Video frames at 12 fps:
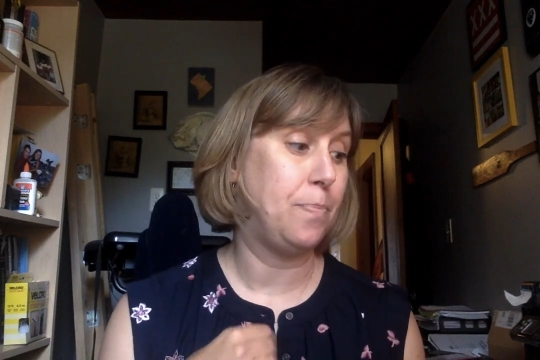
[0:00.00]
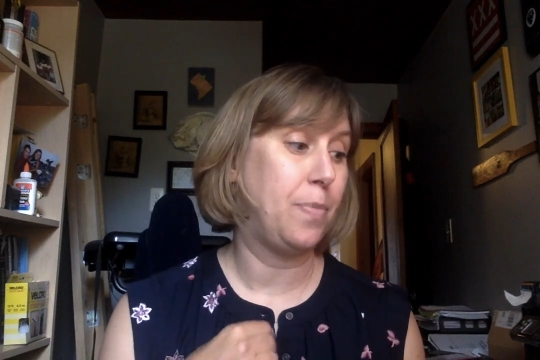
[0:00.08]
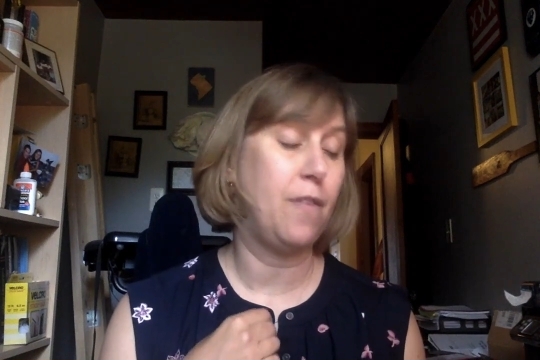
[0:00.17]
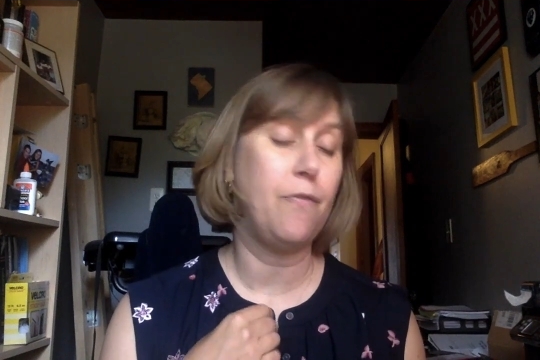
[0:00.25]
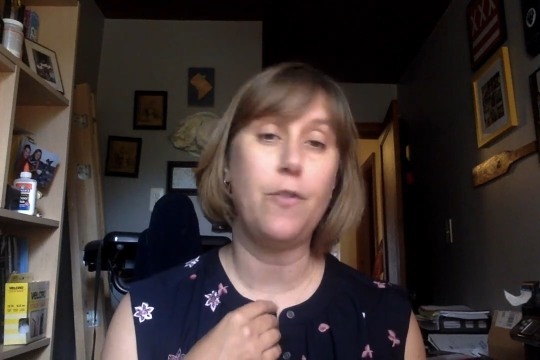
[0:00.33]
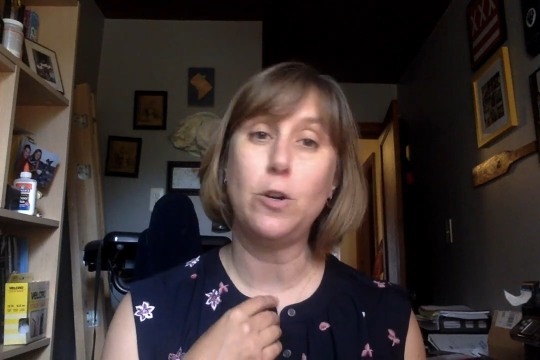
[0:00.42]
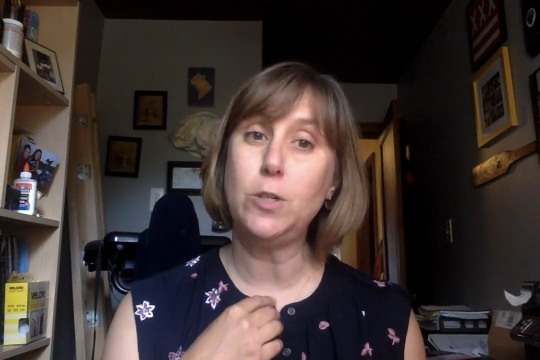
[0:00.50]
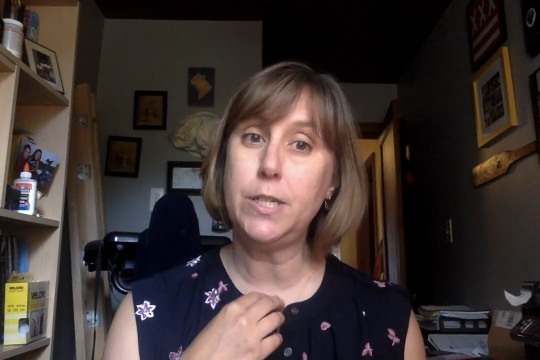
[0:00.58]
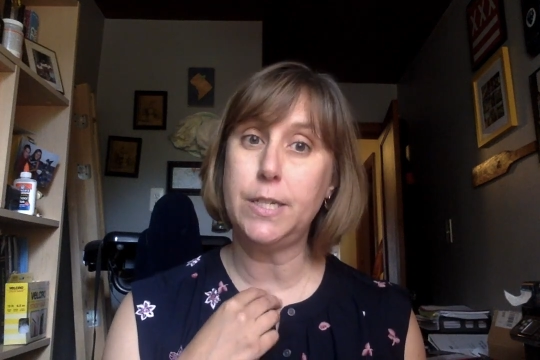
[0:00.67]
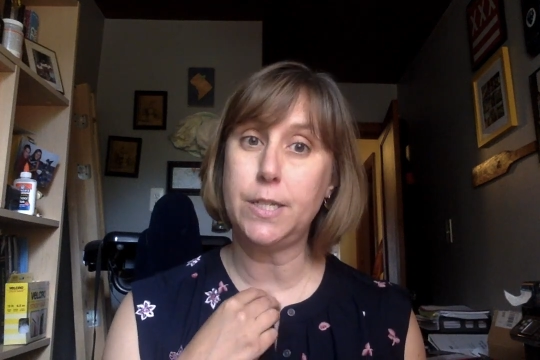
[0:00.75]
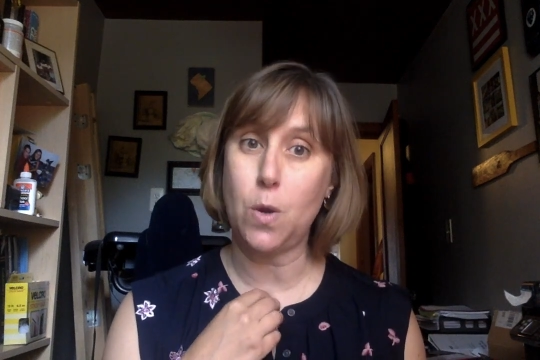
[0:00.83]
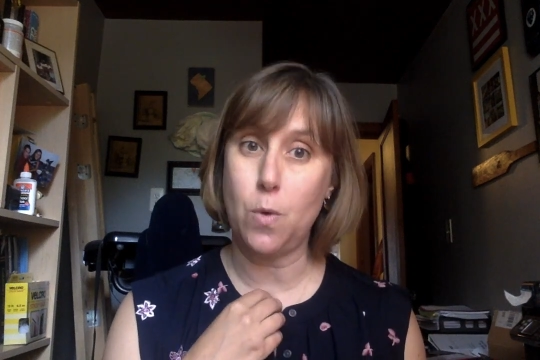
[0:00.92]
The first
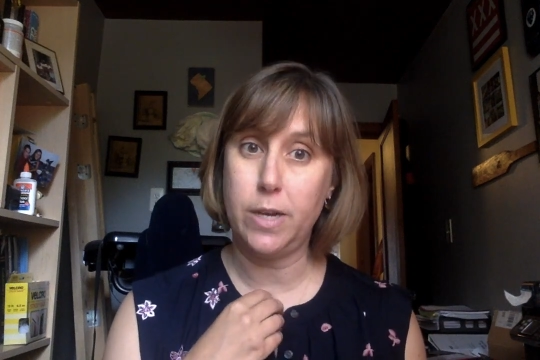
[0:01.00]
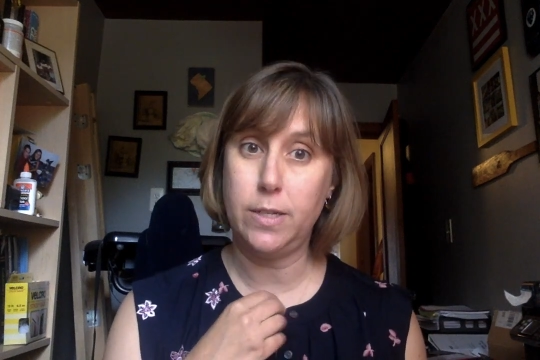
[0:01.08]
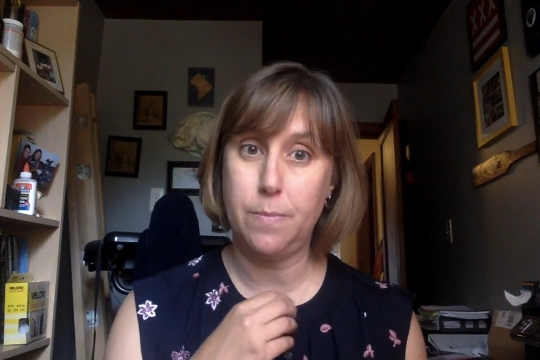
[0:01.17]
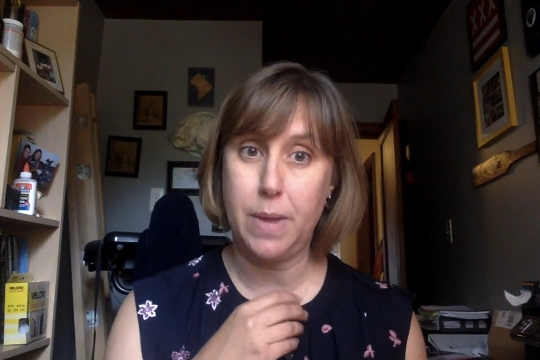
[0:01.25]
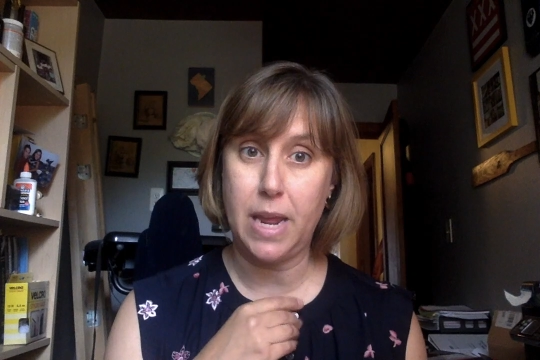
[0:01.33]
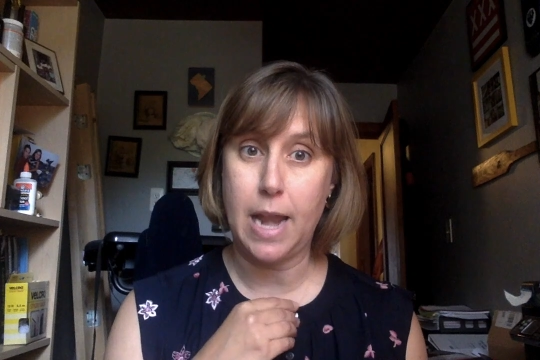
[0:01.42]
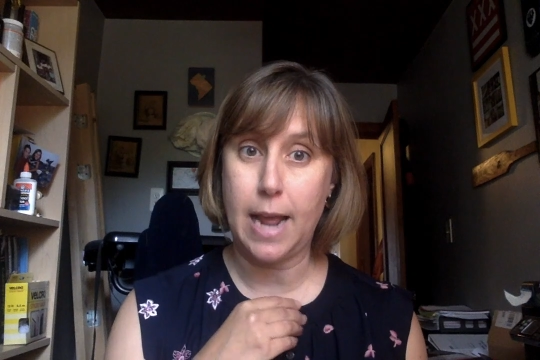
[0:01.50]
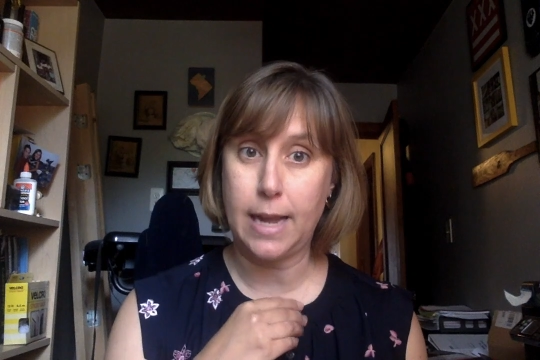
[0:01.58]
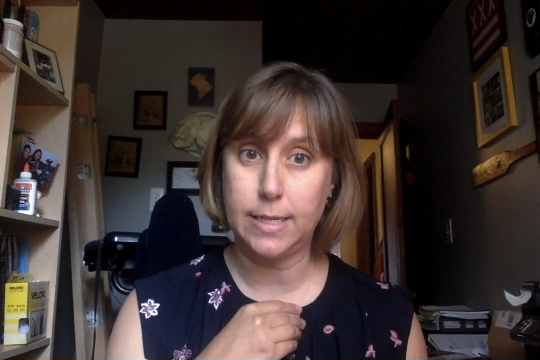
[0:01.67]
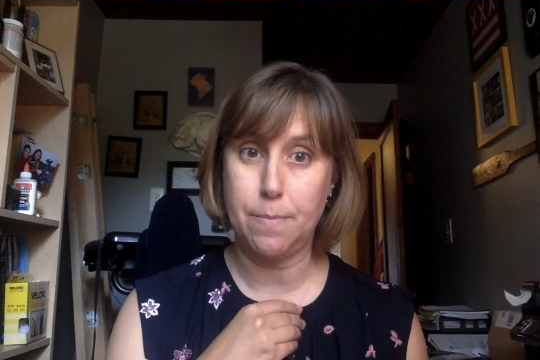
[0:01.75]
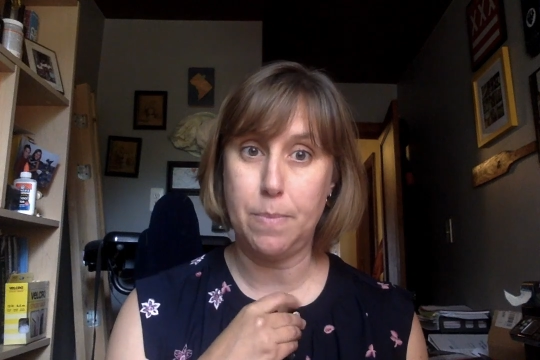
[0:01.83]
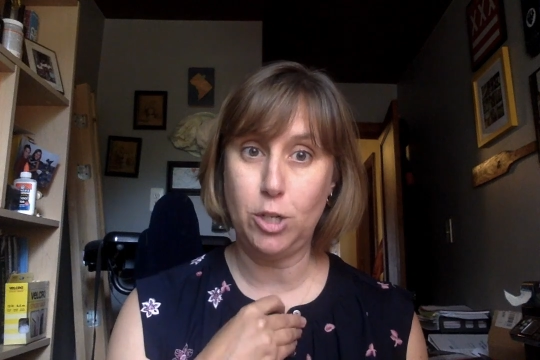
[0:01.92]
is going to be an
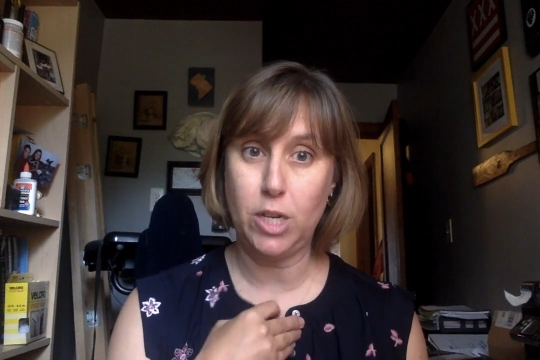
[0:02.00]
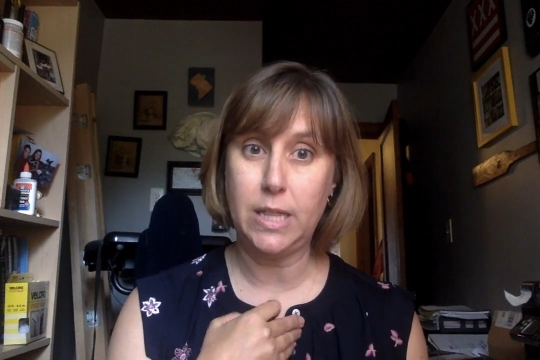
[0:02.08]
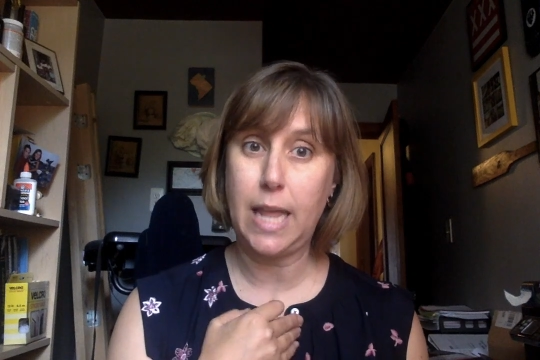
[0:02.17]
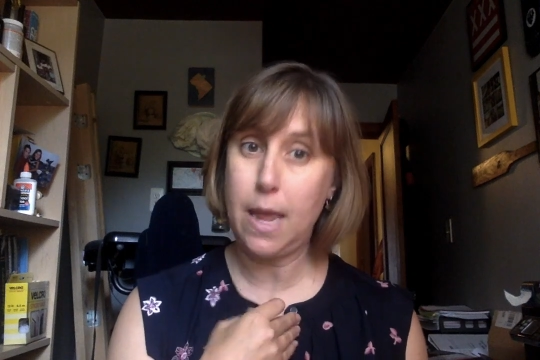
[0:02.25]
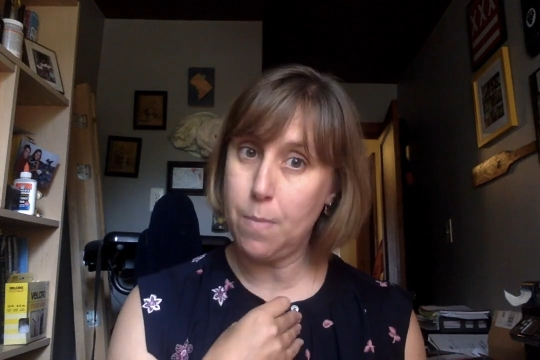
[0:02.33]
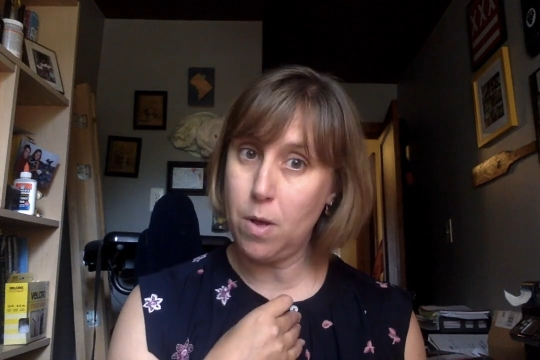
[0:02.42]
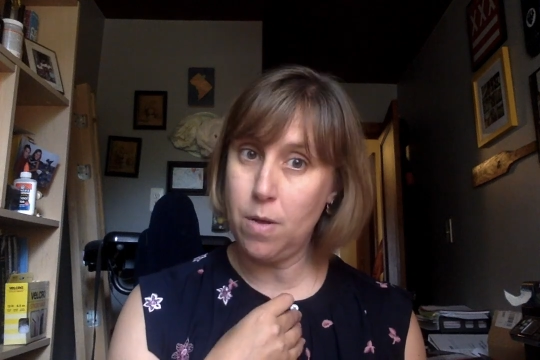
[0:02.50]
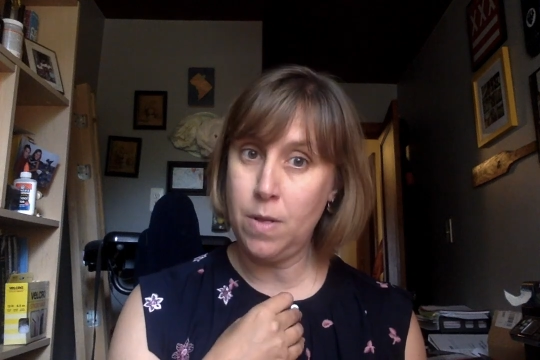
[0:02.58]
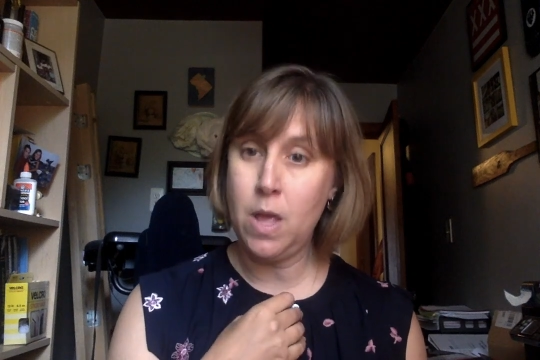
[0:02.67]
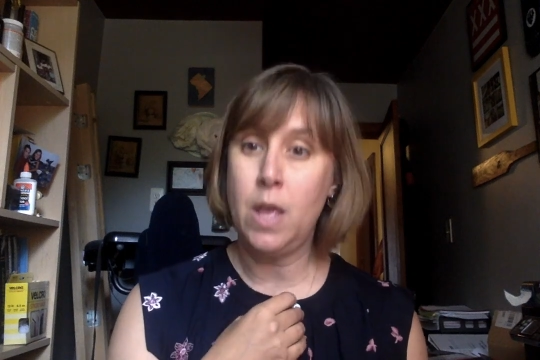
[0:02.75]
exhibition label.